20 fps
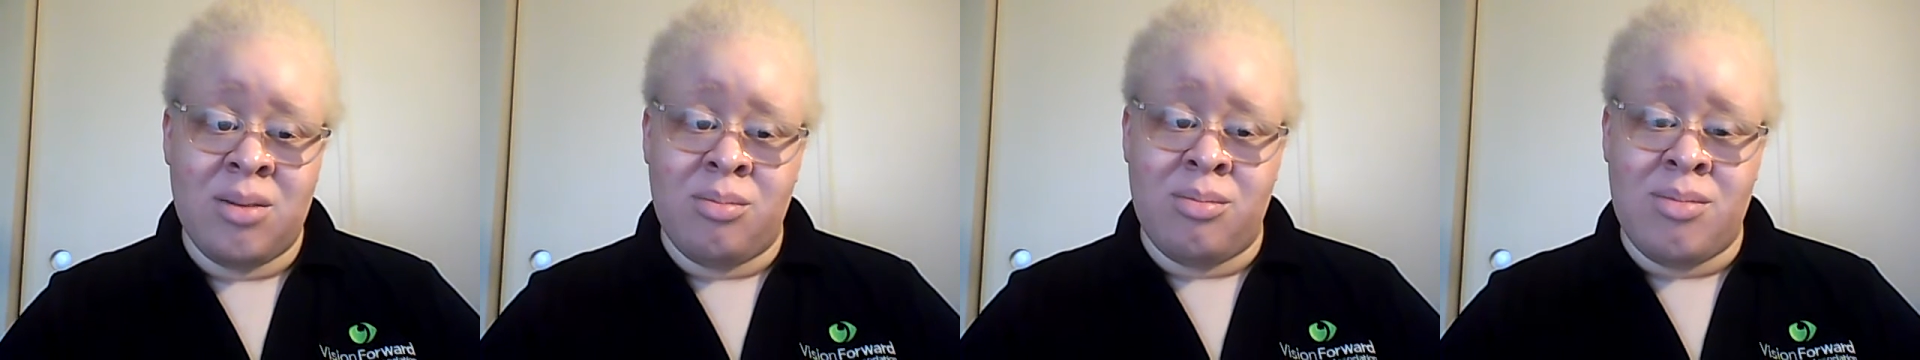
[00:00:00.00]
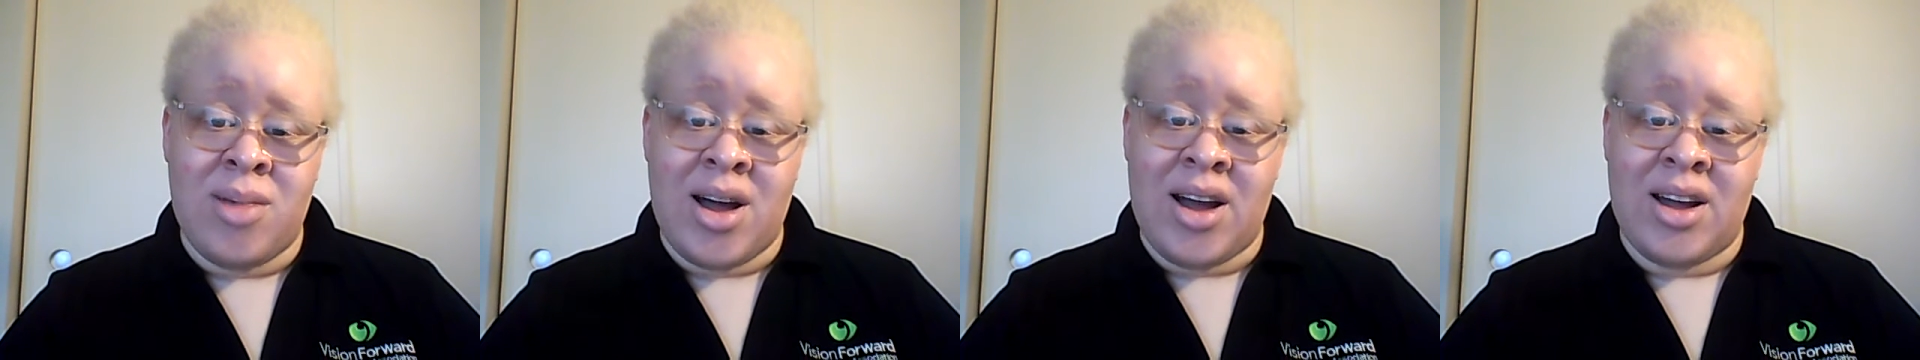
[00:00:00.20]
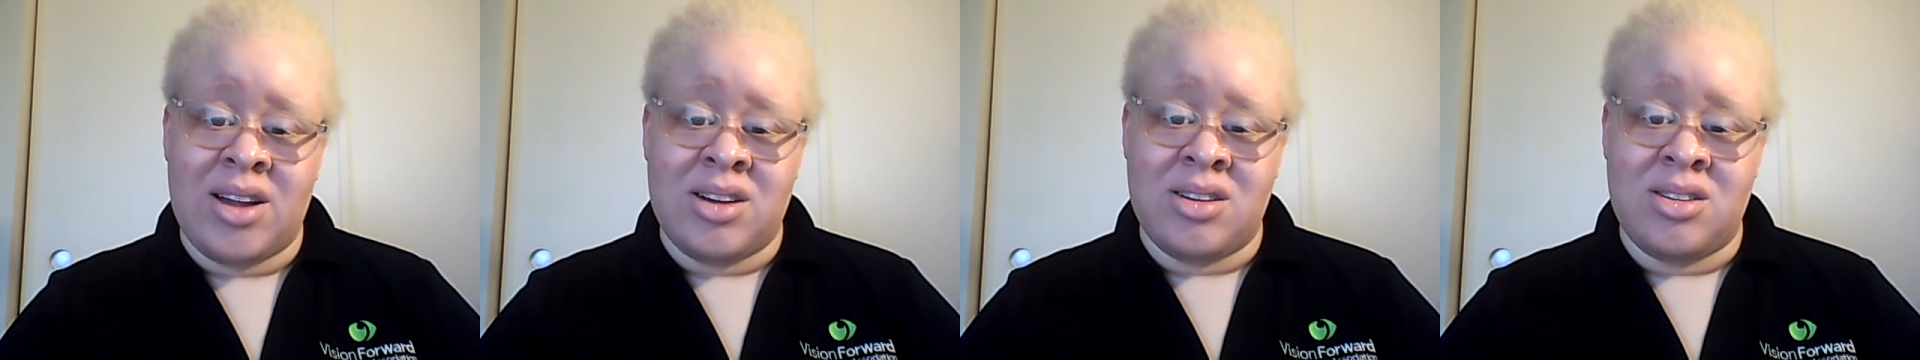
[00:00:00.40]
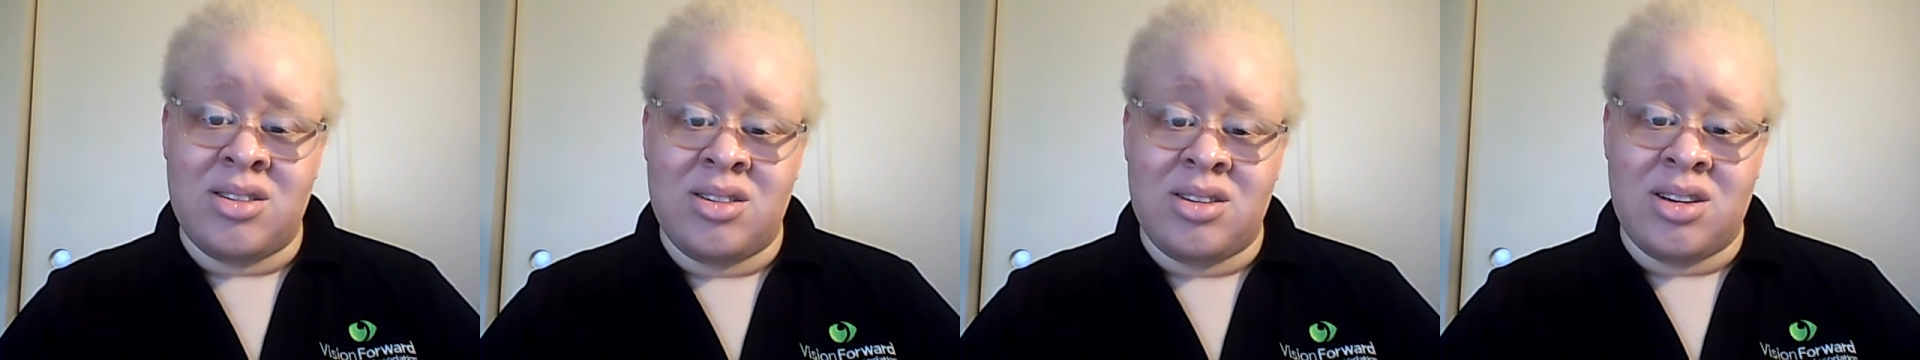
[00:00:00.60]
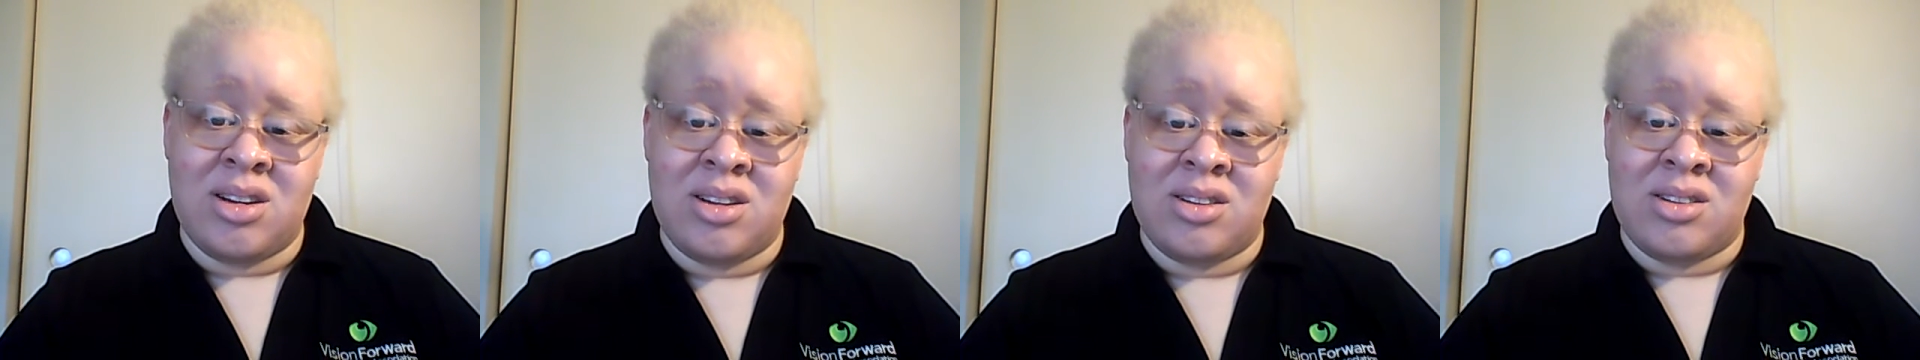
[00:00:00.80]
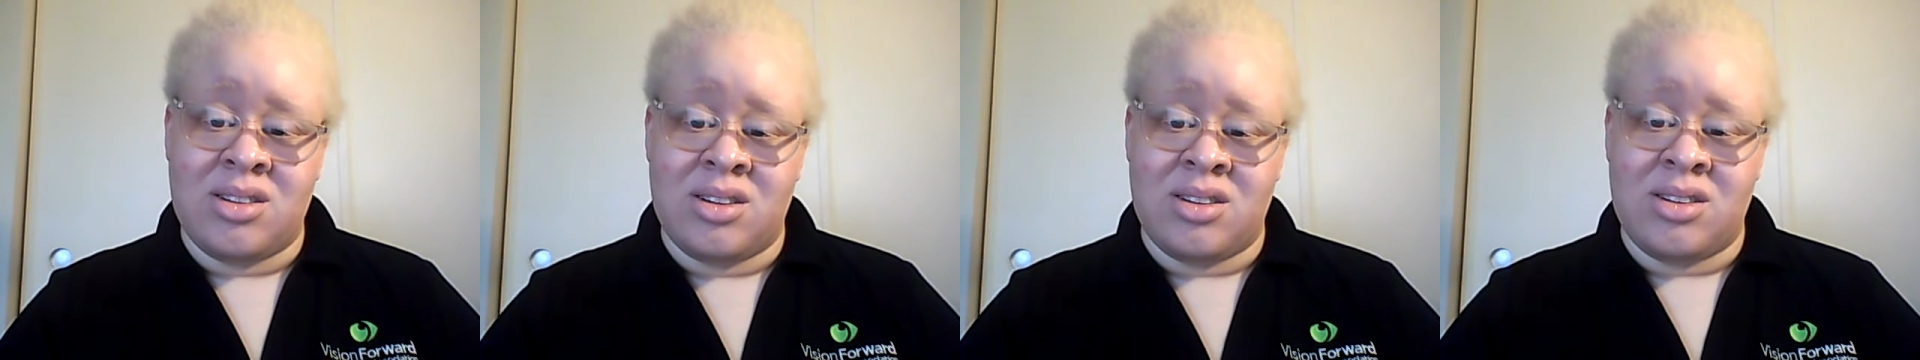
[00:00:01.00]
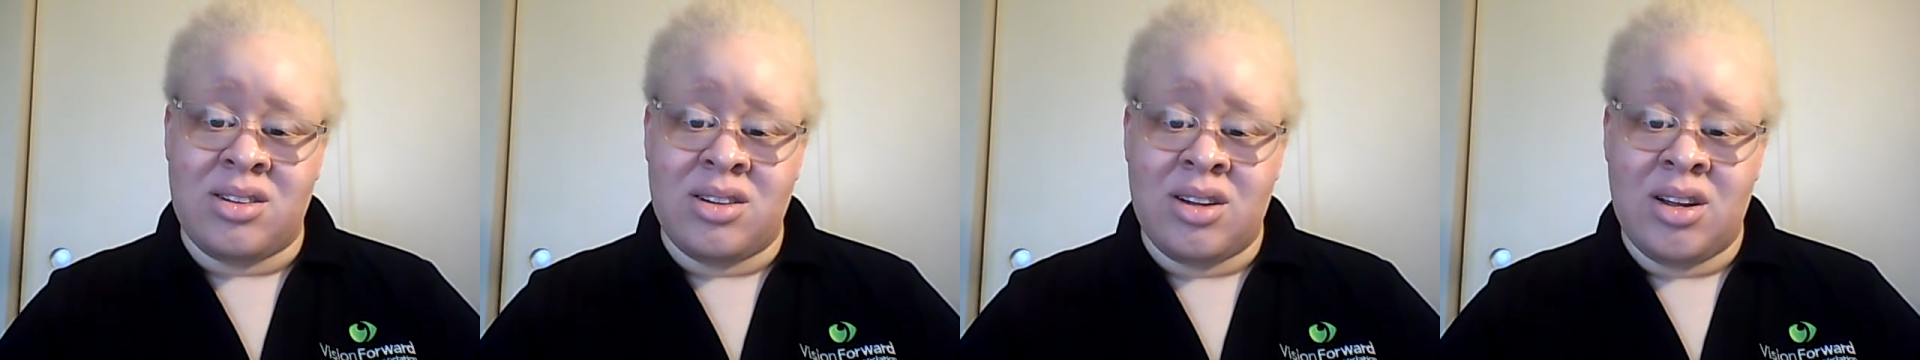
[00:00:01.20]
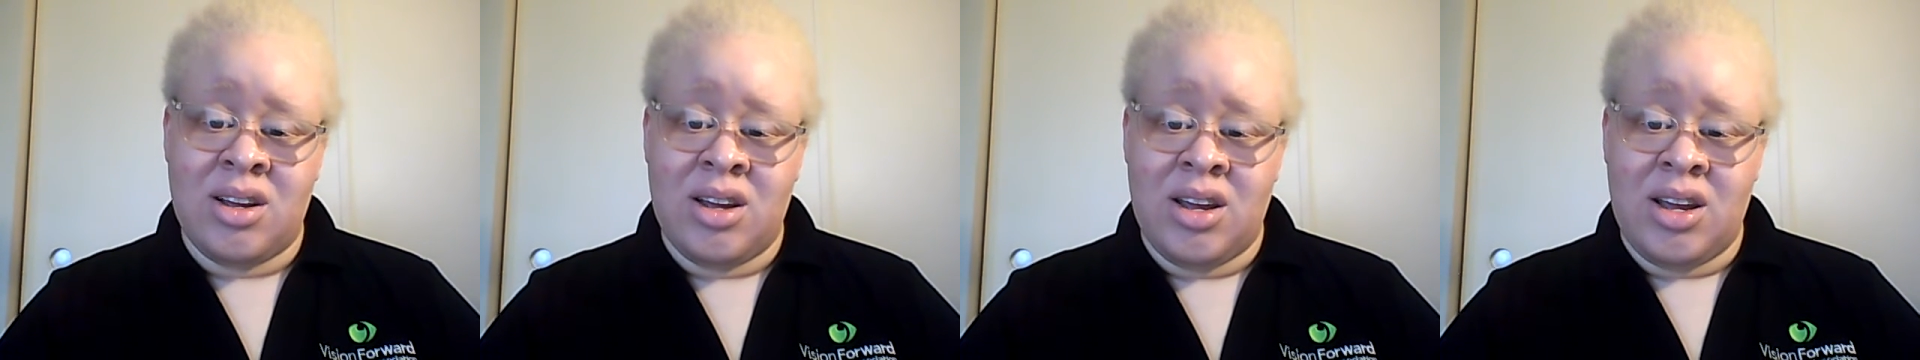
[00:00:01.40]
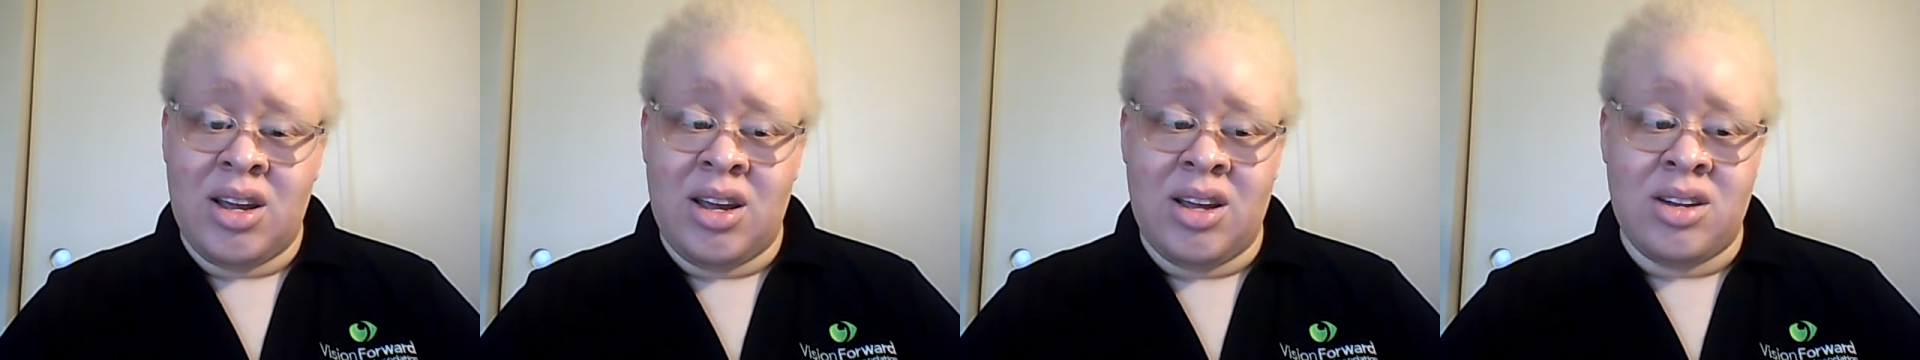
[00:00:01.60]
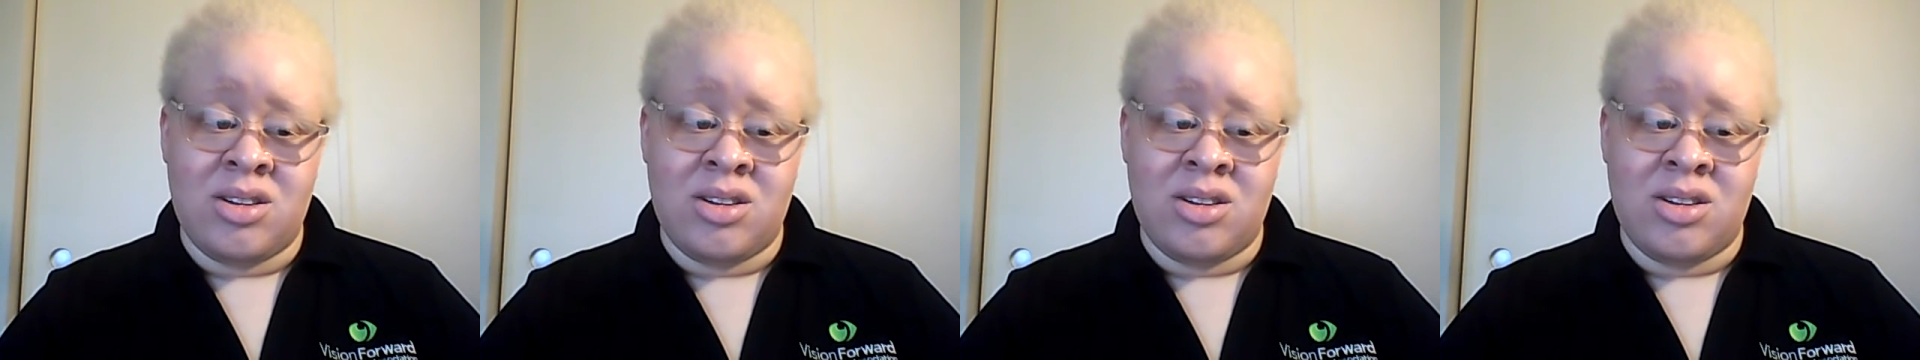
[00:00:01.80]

by Jesus. He